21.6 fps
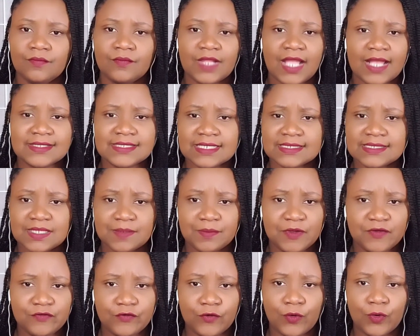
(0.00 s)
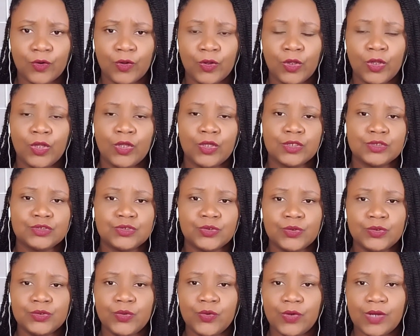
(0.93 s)
as I said before,
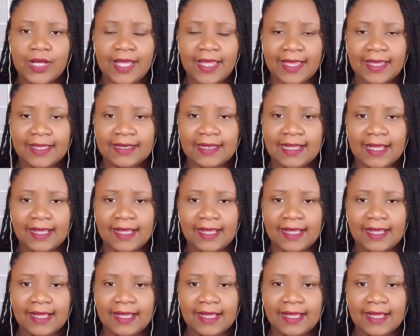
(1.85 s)
don't go ahead